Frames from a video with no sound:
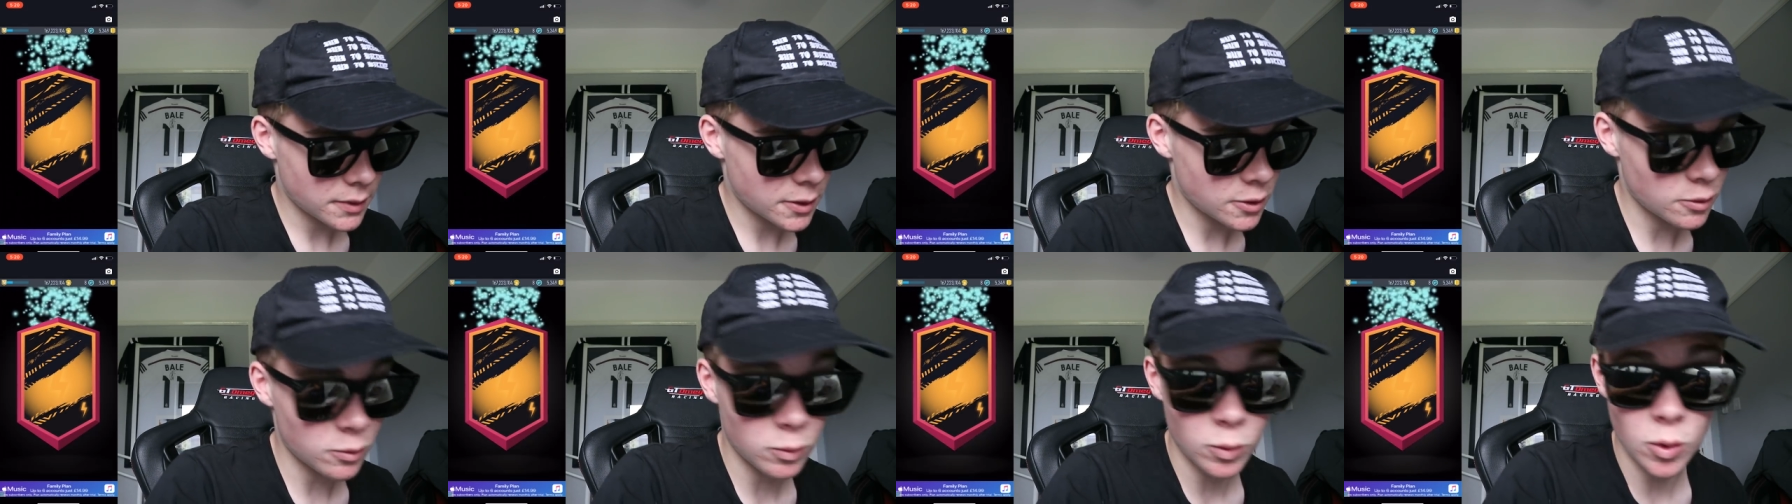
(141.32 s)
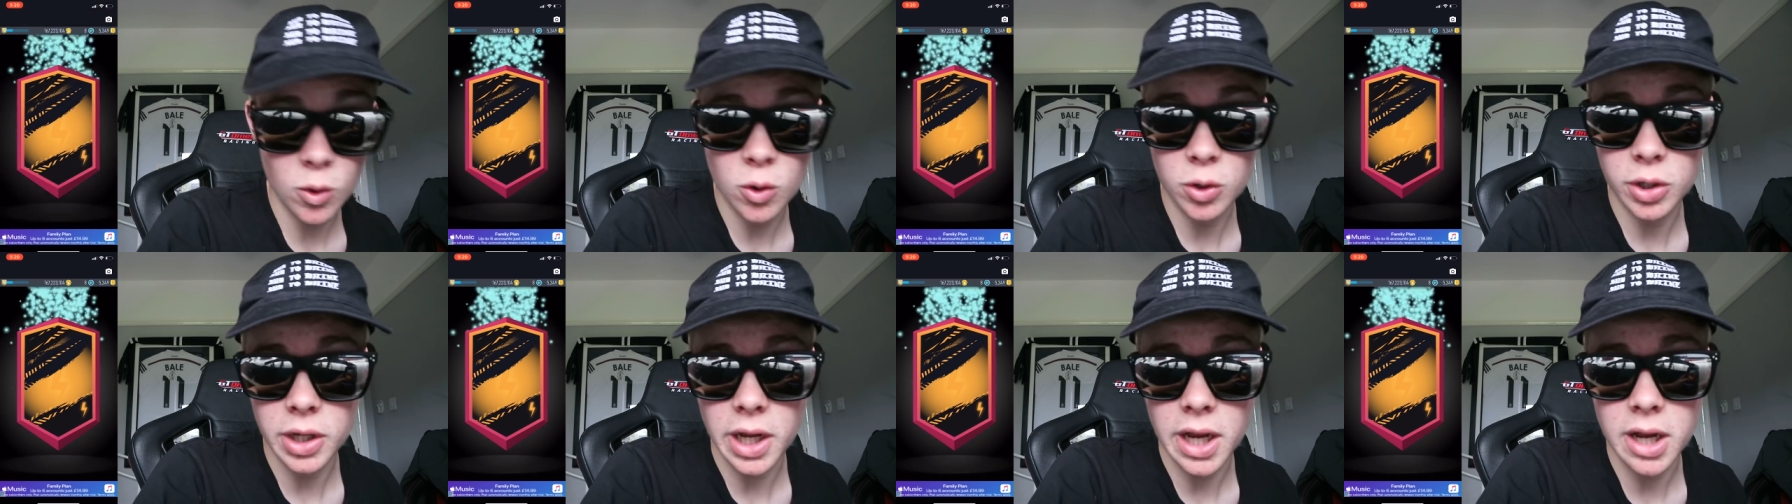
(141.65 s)
It's a
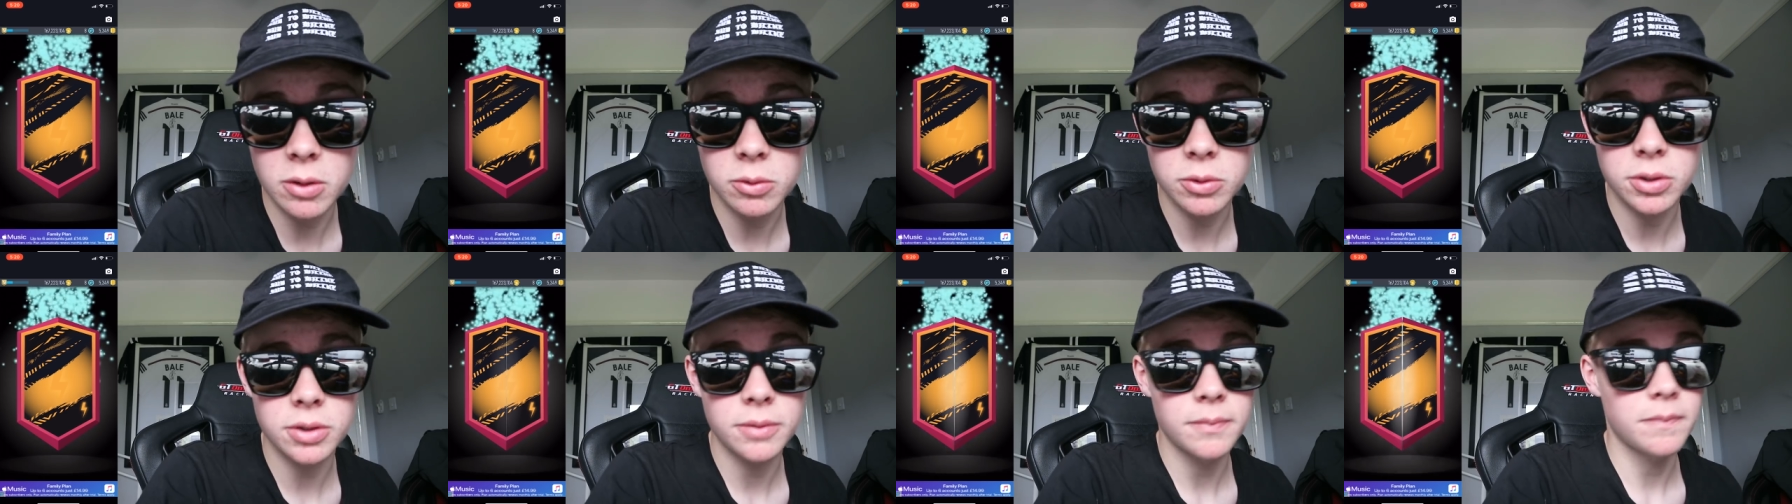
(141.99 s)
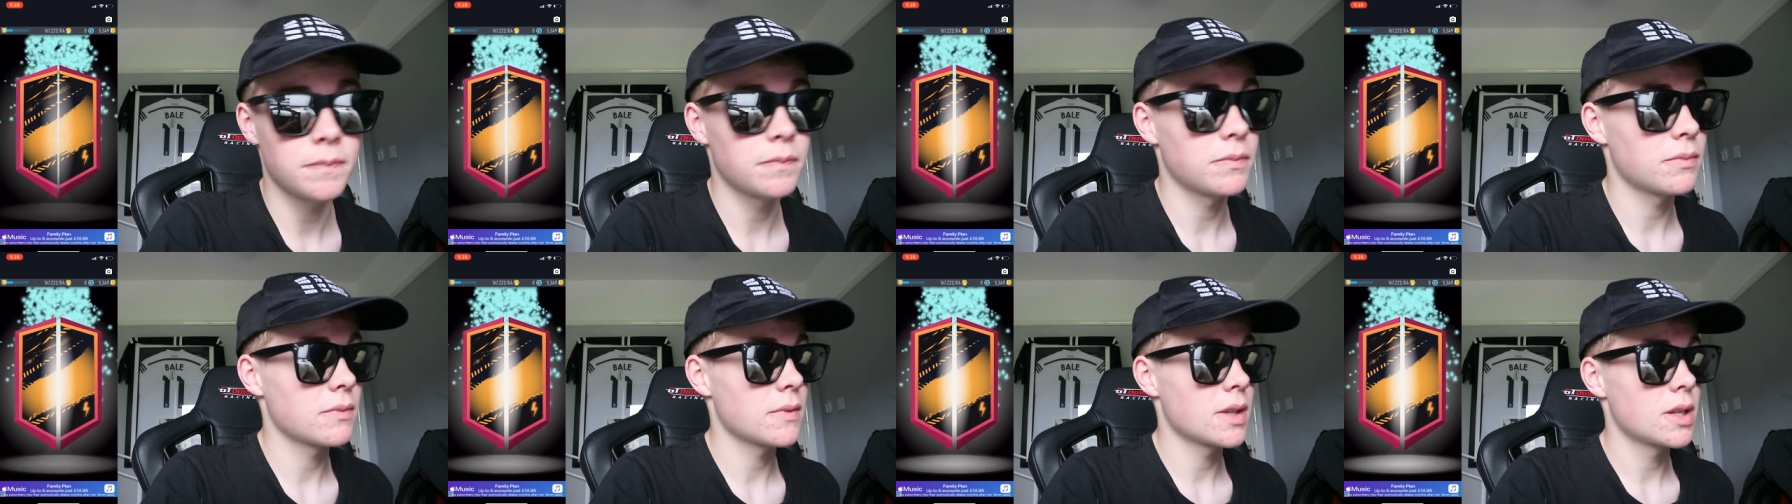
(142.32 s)
walkout.
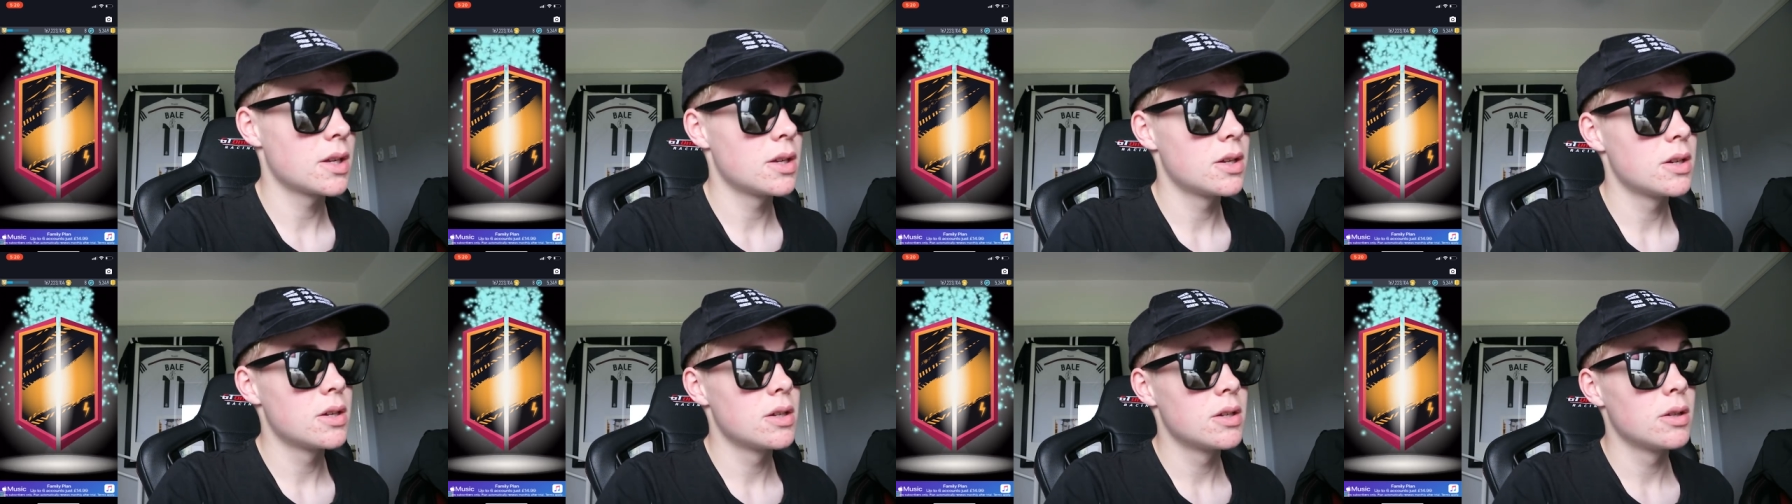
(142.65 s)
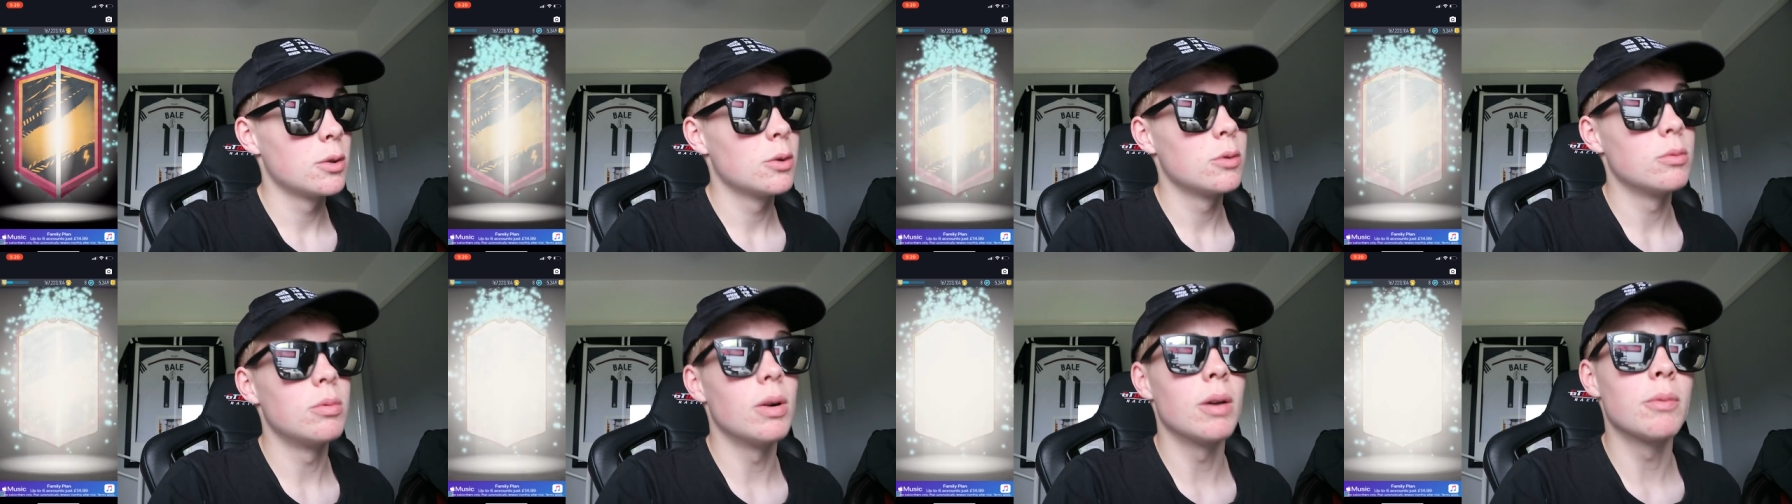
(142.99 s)

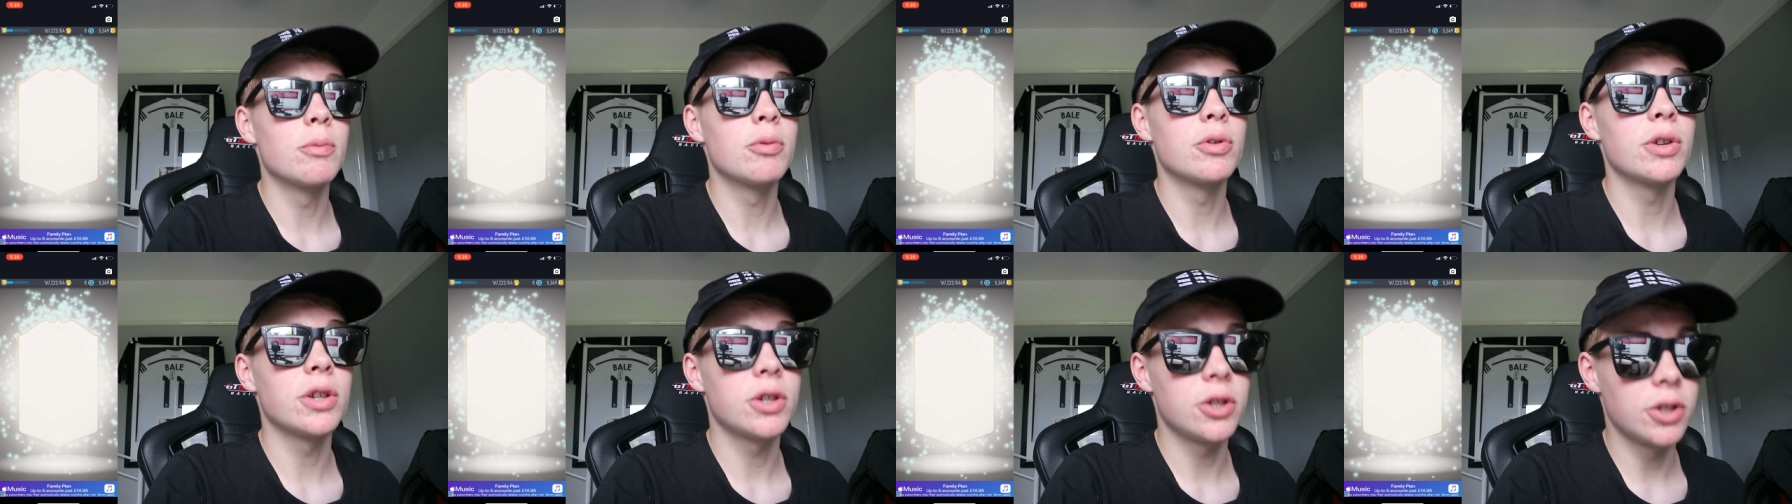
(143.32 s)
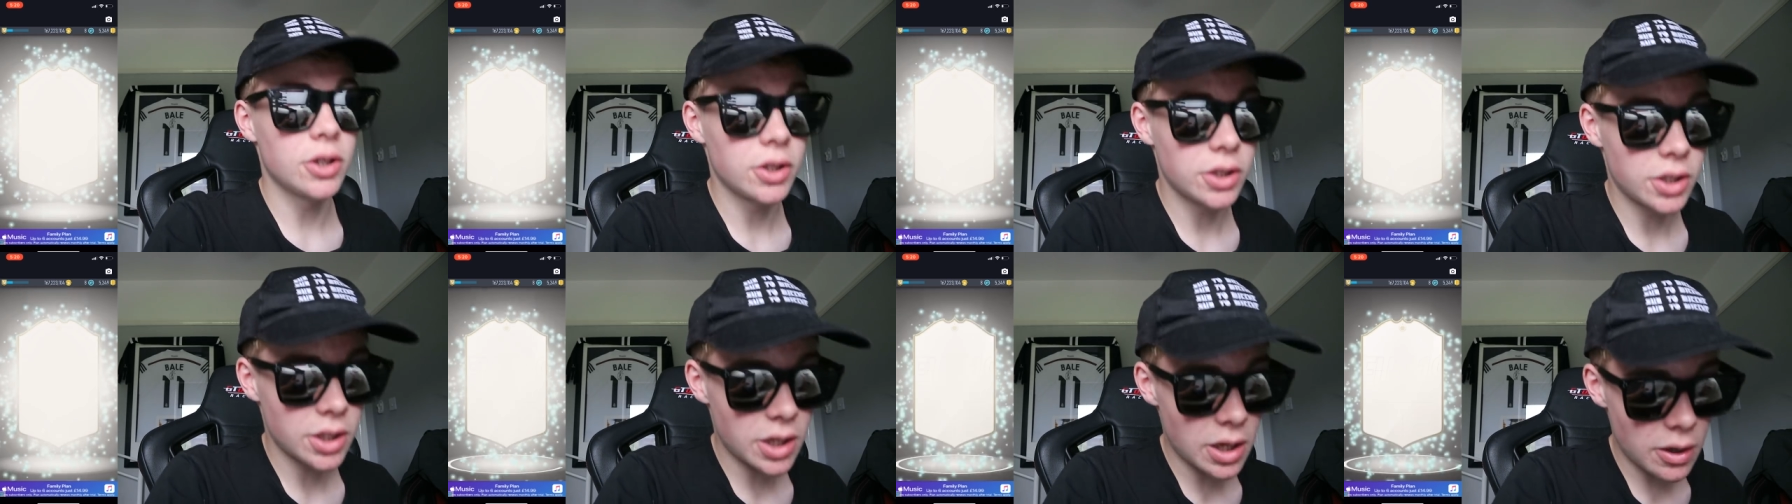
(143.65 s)
My
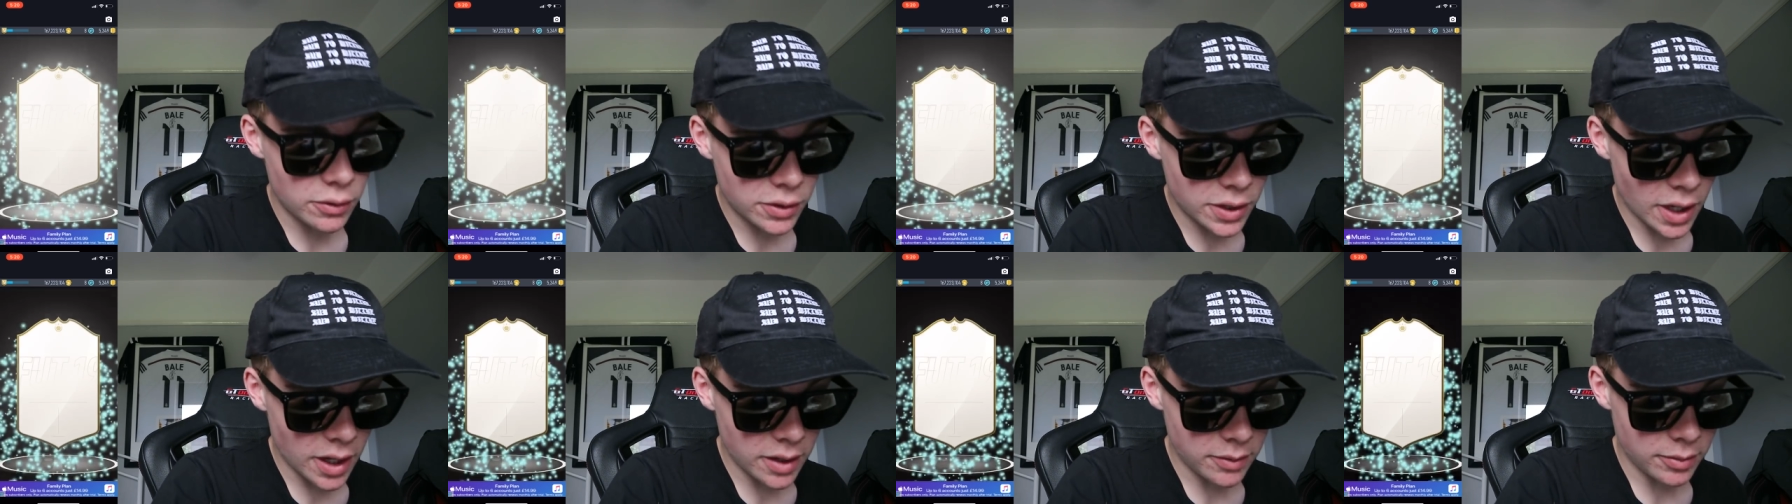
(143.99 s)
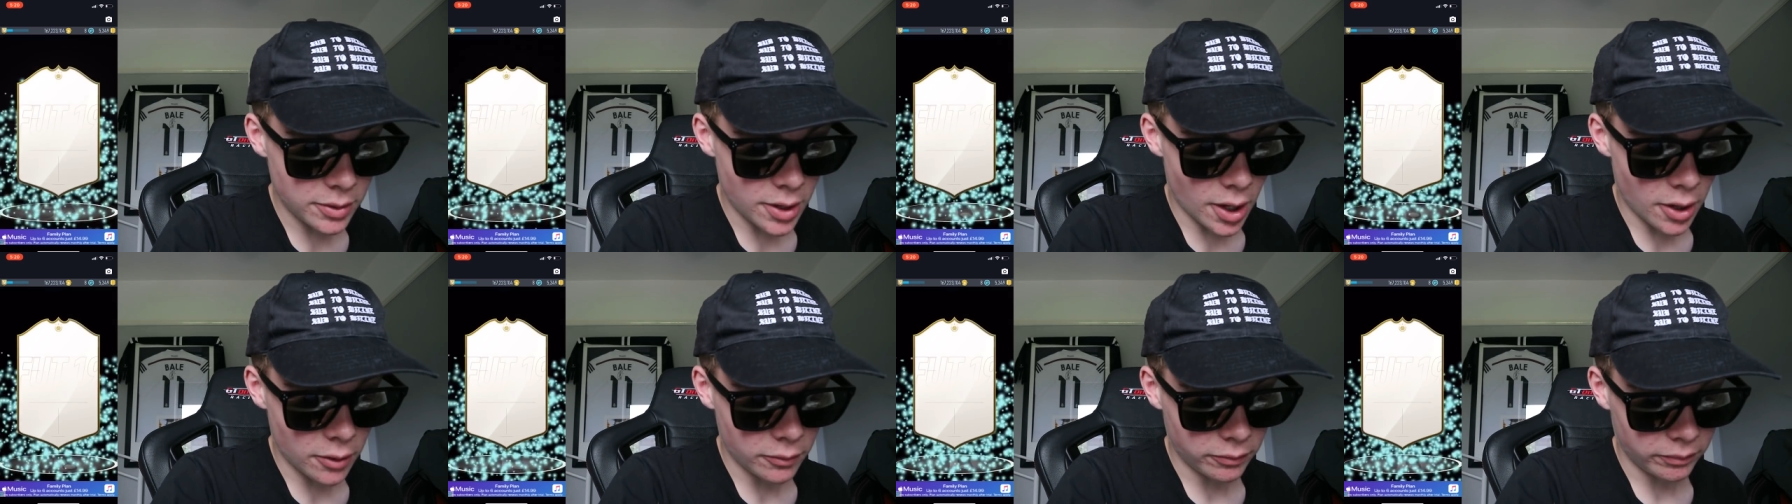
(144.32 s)
prediction is a
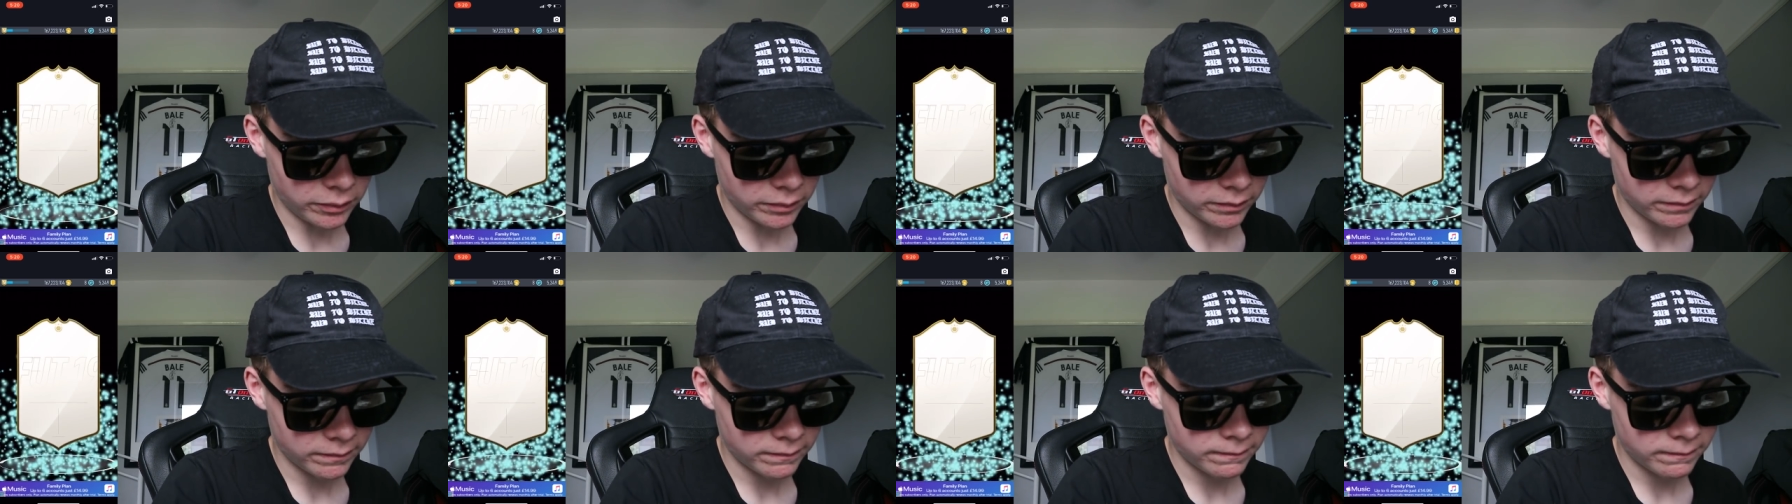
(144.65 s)
Eusebio.